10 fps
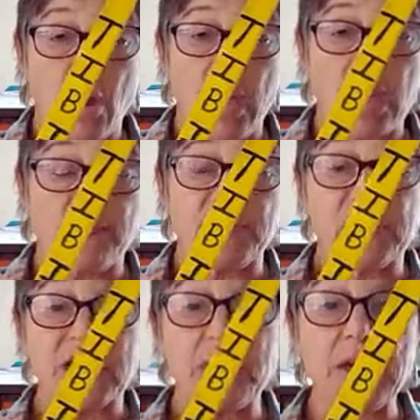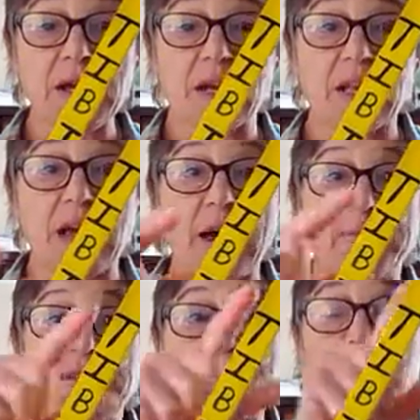And if the tibia
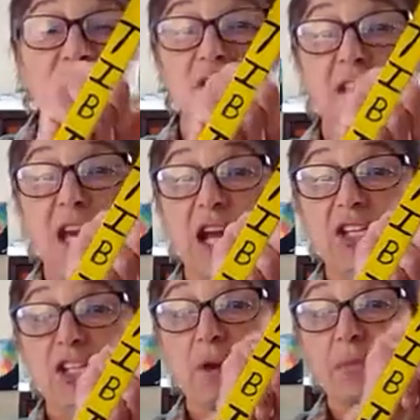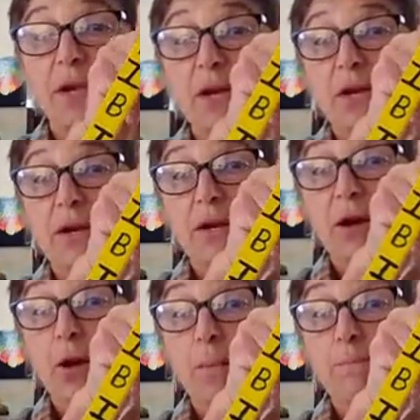collapses, who's attached up here?
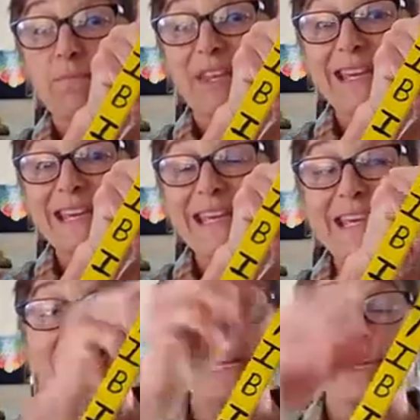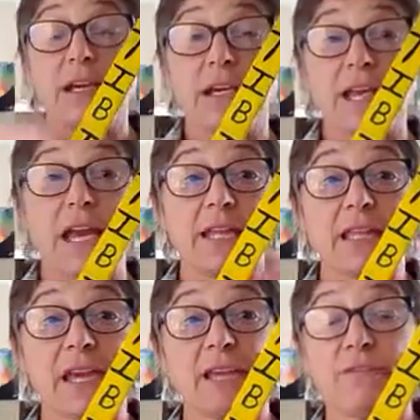Oh, the knee. And
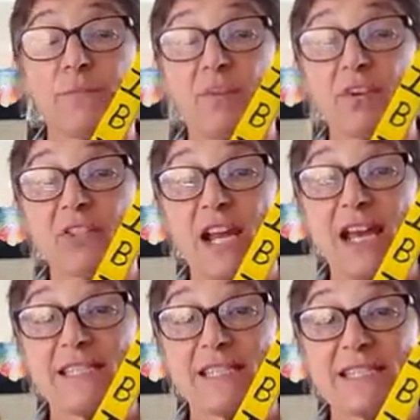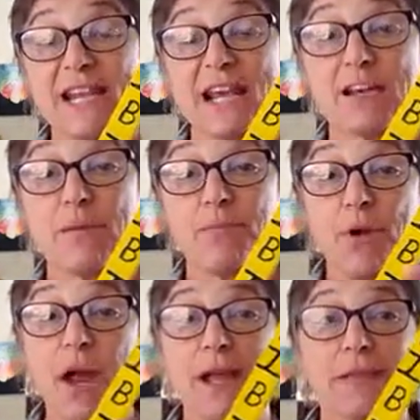then if the person has to stand
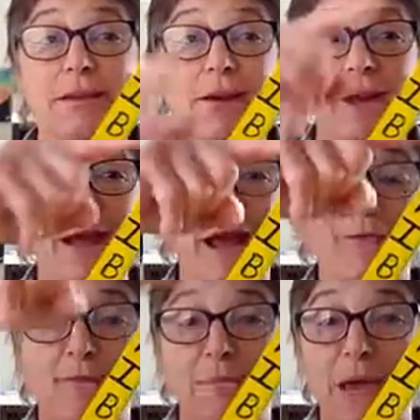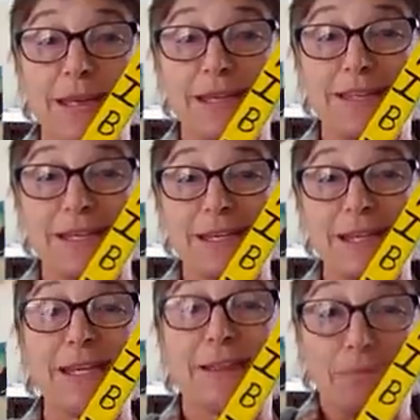upright, they're going to have to bend at the
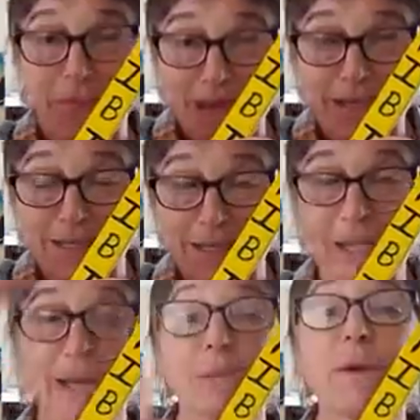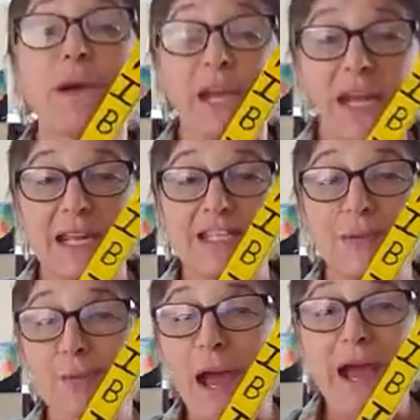knee and then bend at the hip. And
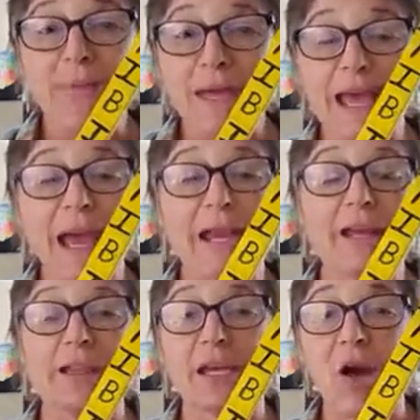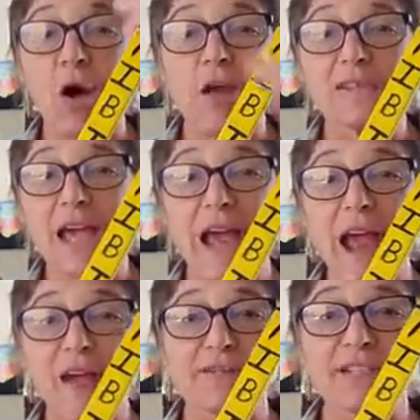so biomechanically, all I
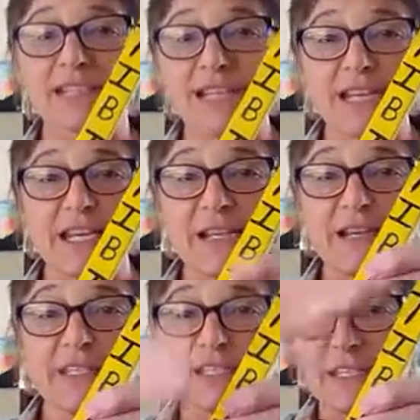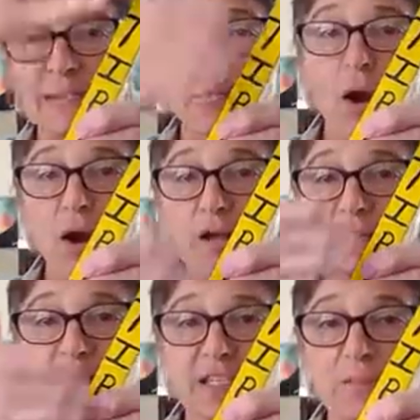have to see is this part,
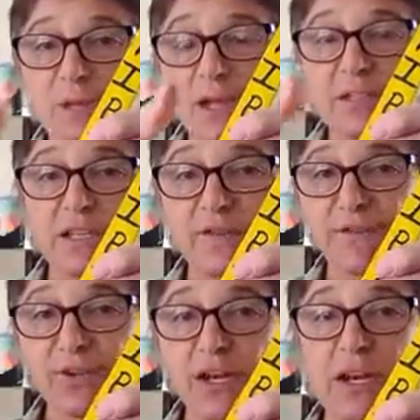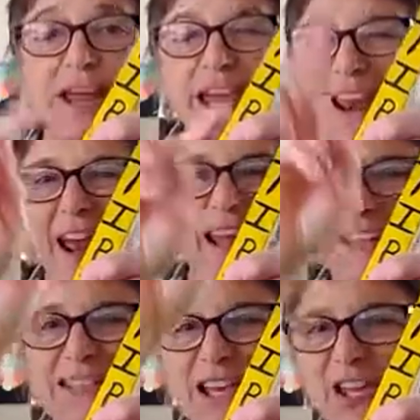the tibia to the foot, and I
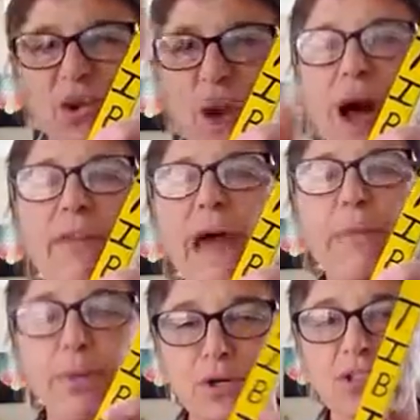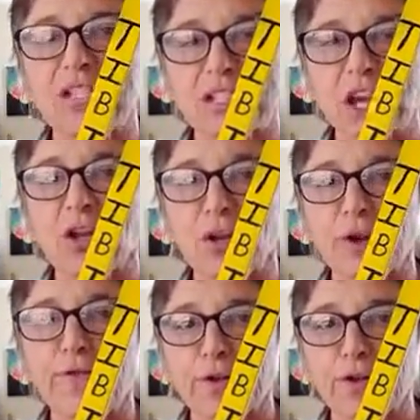can tell you how that person's going to
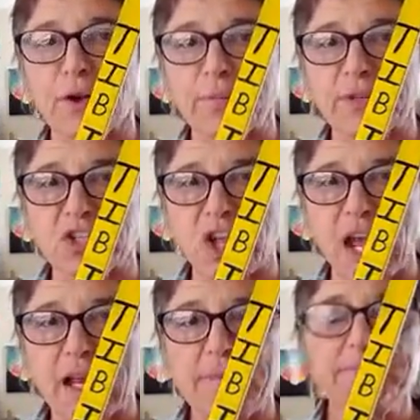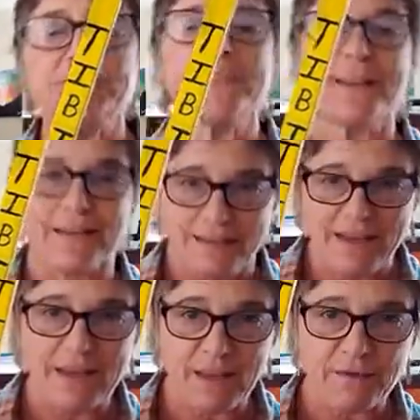look further up the chain
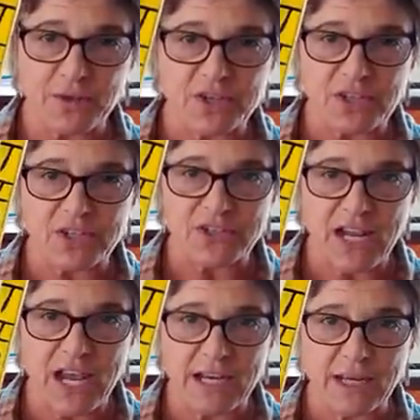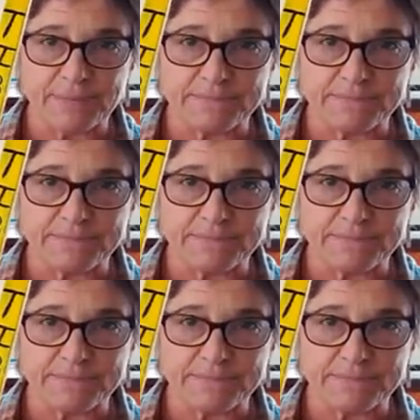if they're still standing.